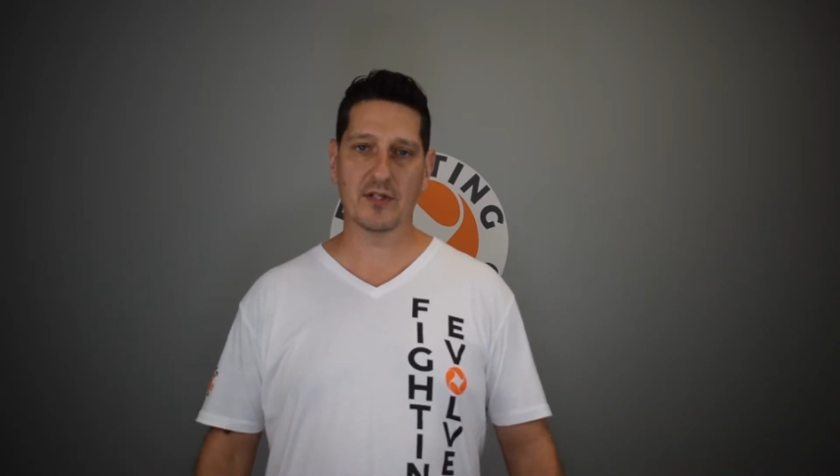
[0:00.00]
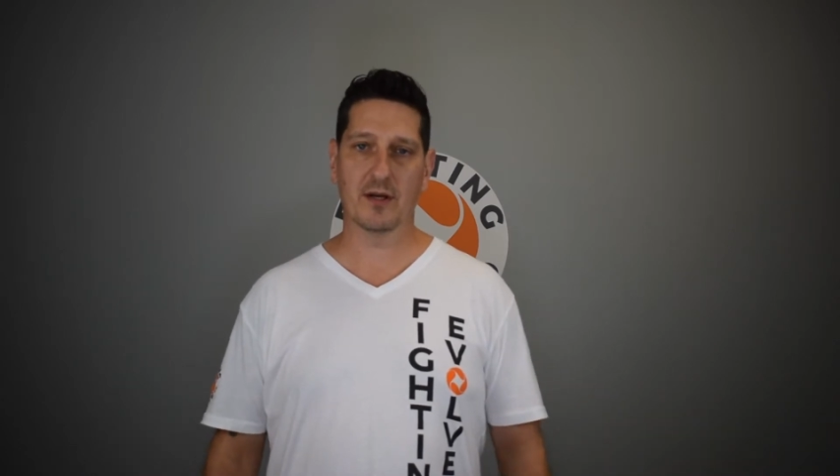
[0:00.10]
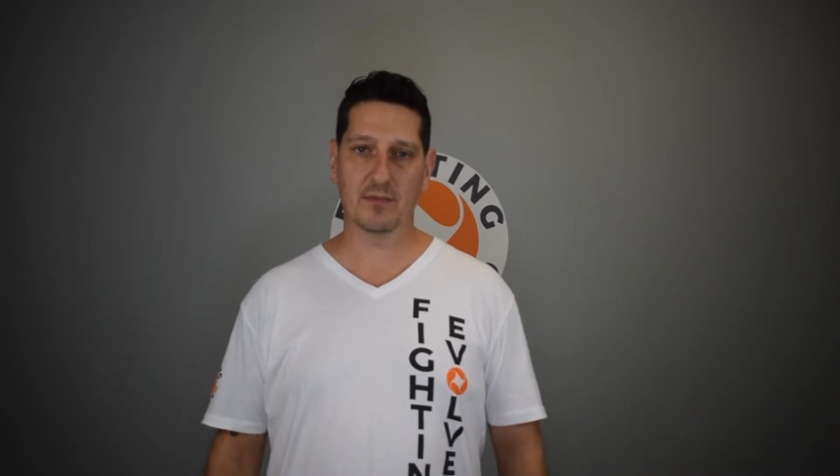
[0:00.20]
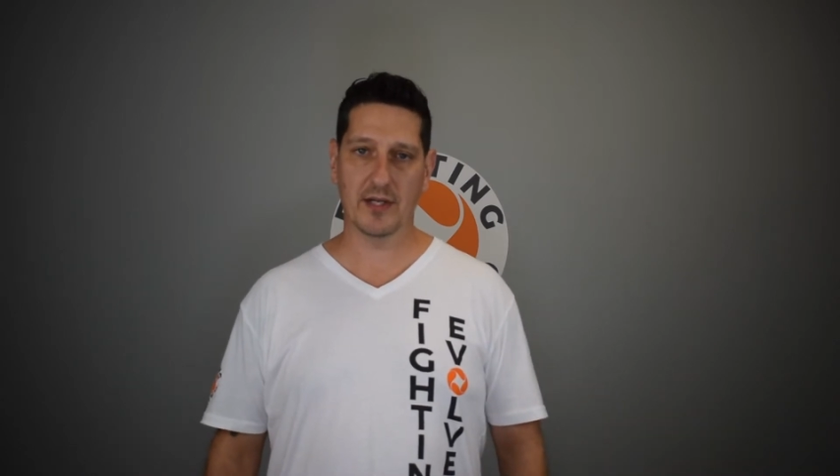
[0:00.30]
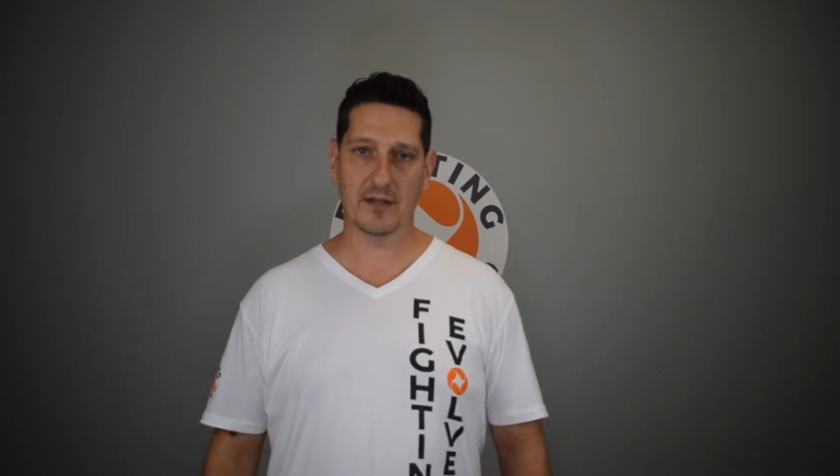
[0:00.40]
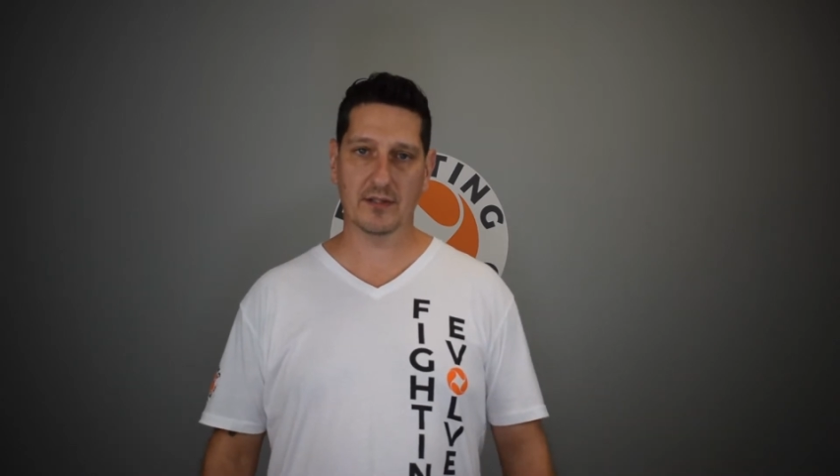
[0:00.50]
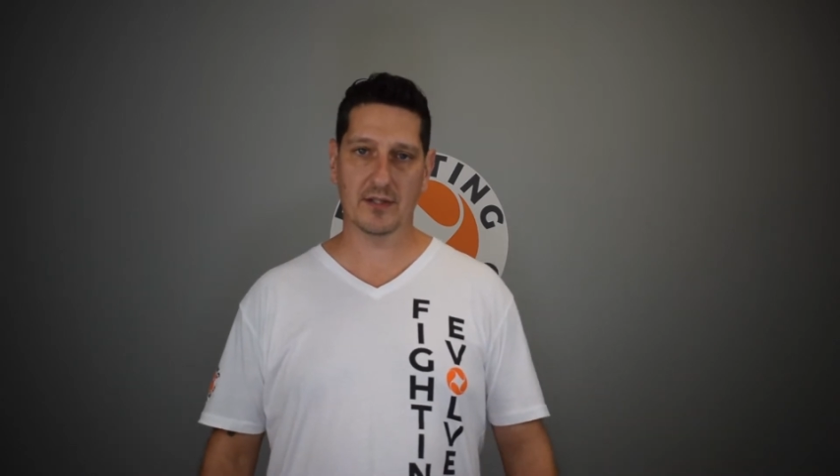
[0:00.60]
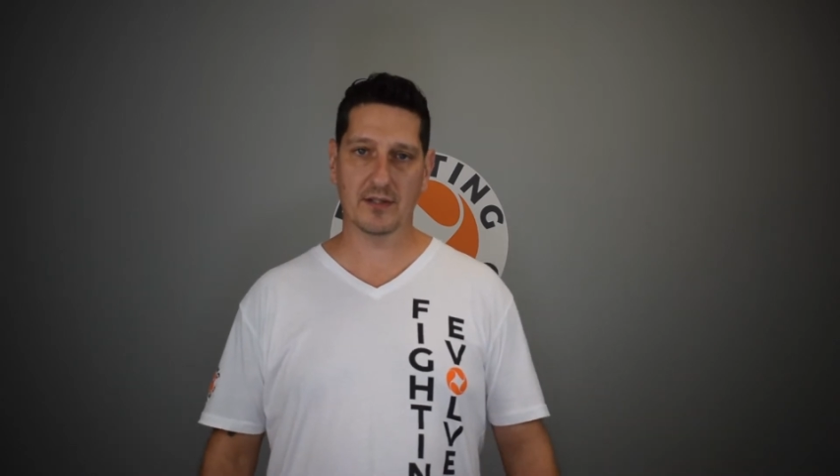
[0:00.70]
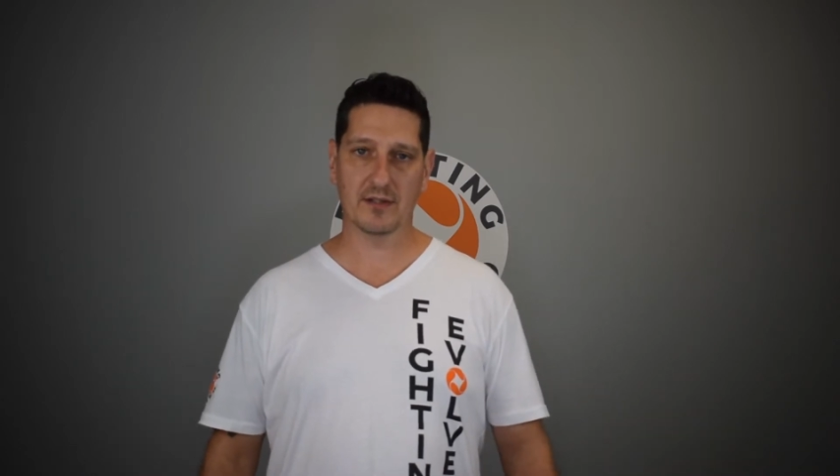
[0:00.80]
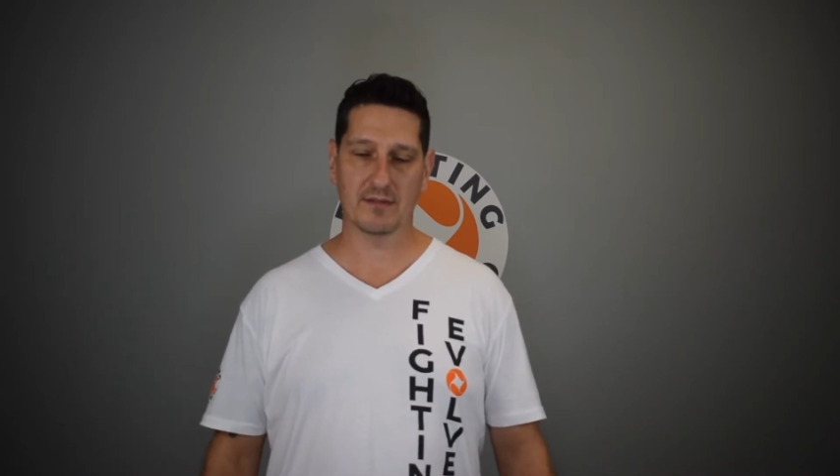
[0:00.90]

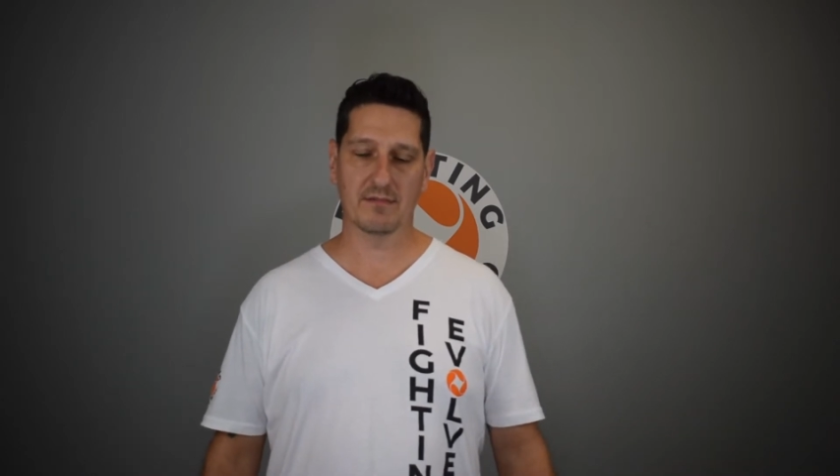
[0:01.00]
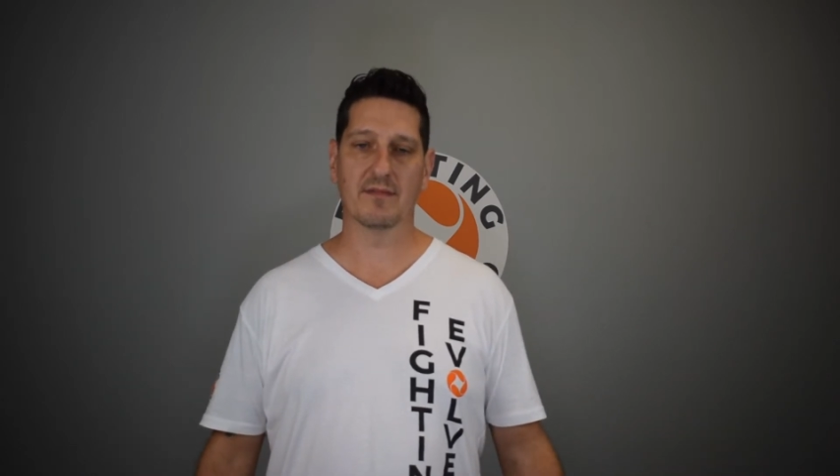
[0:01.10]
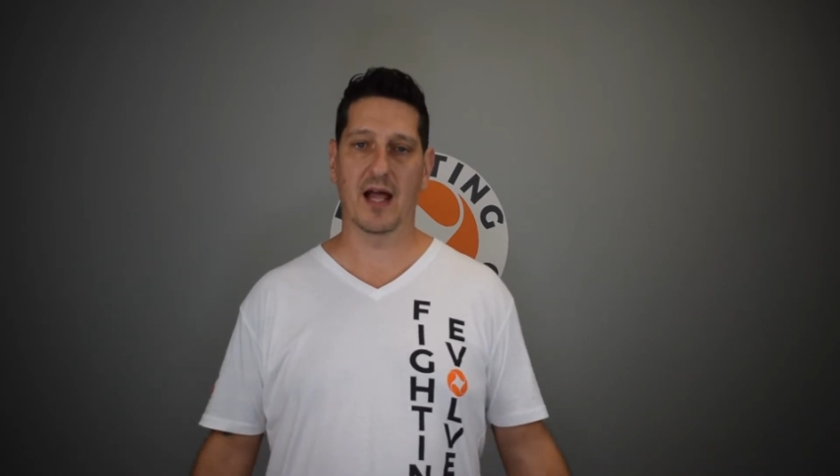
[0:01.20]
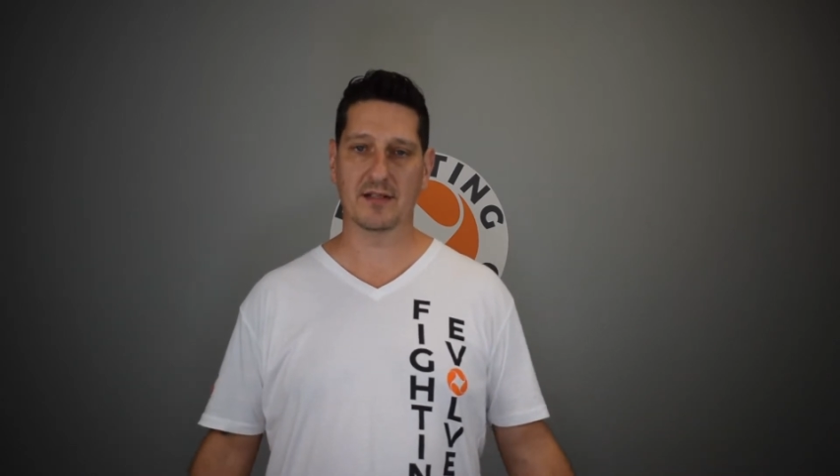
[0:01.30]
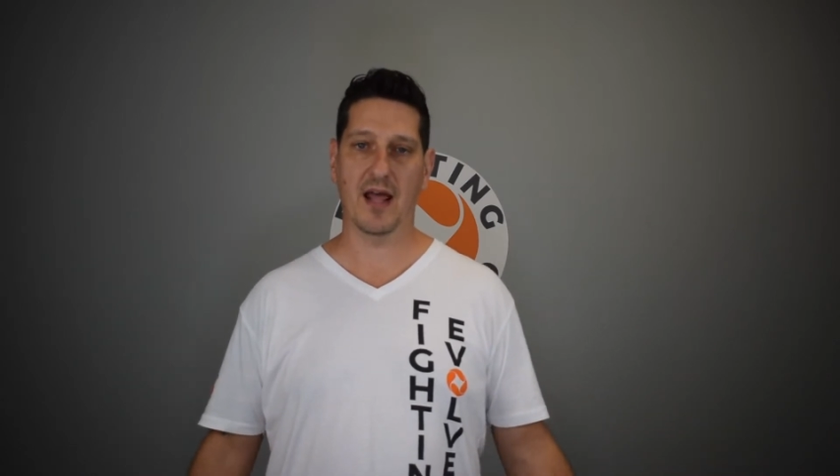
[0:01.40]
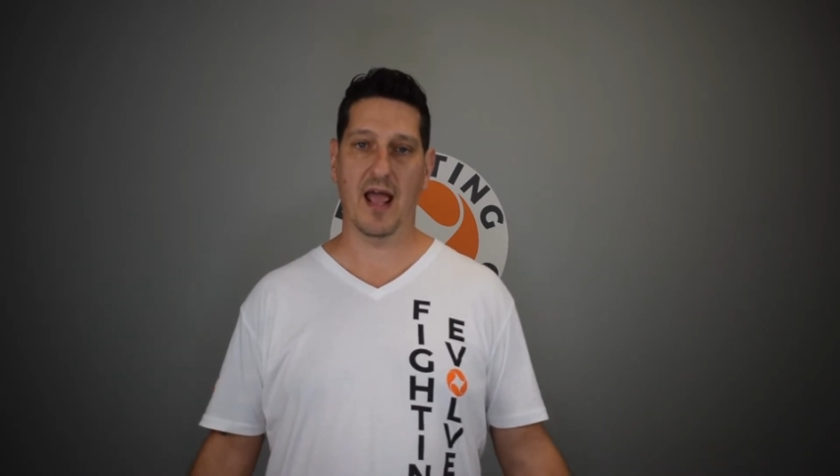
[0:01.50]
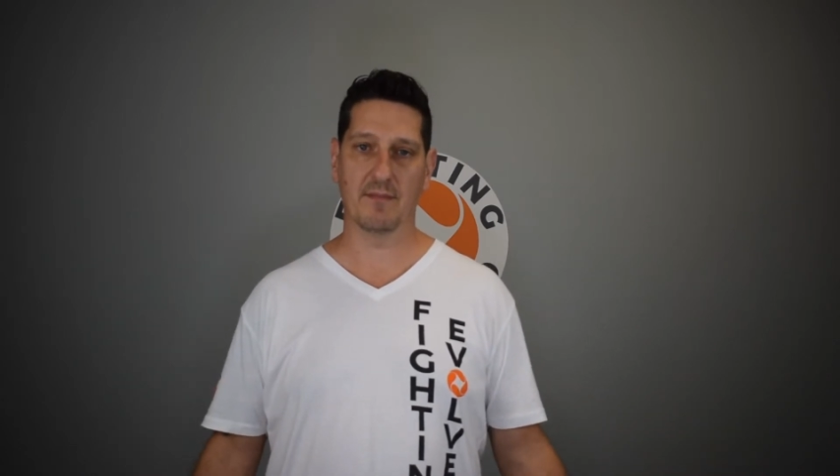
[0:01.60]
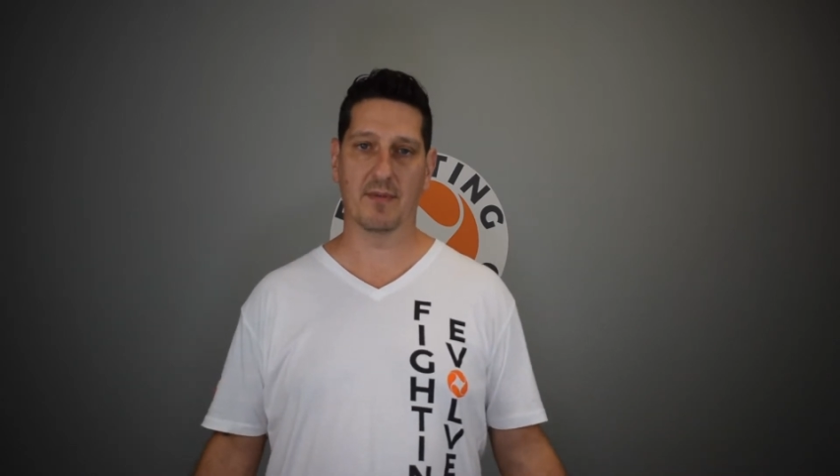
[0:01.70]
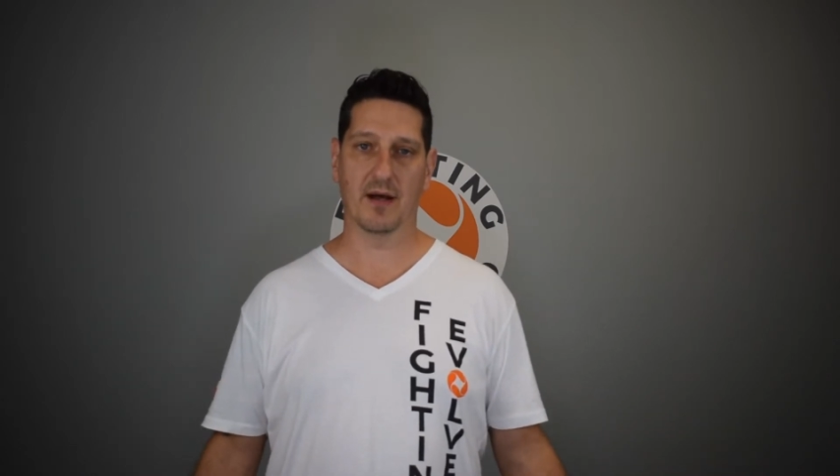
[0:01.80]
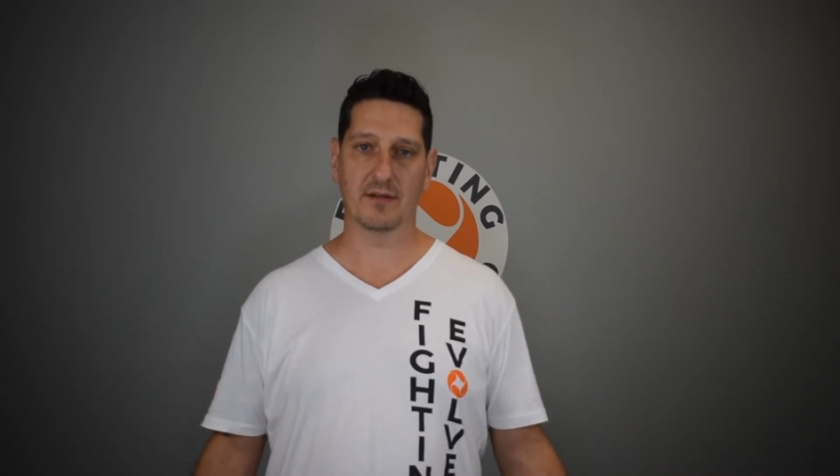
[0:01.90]
subjects, and that's the
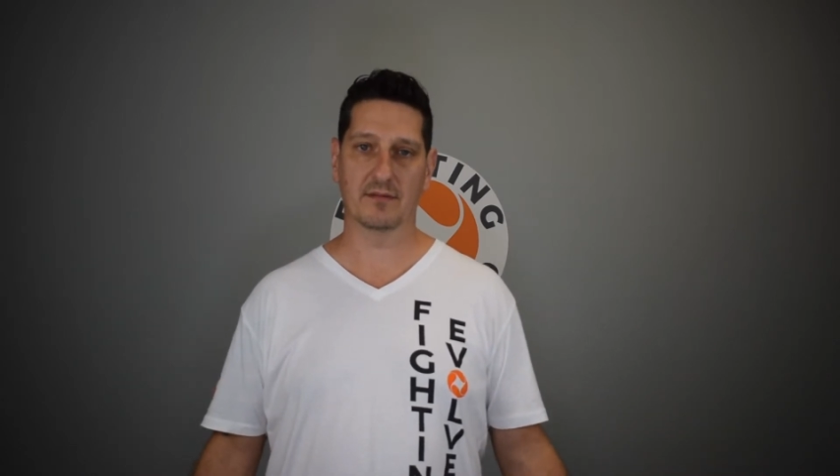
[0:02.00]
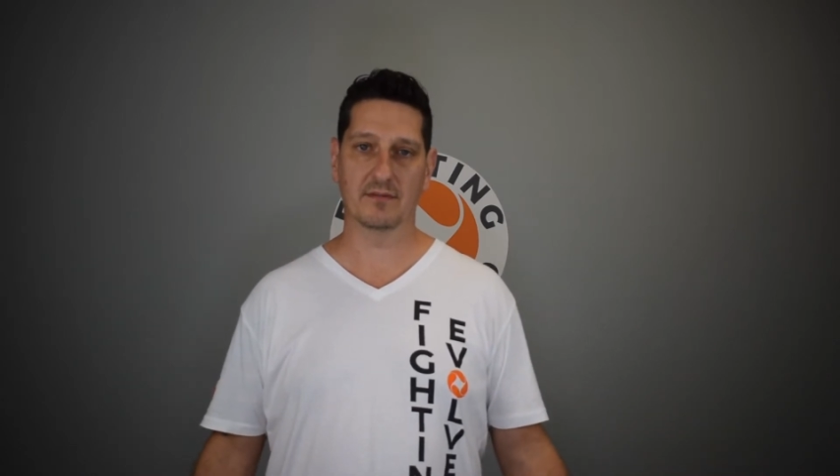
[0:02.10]
headbutt.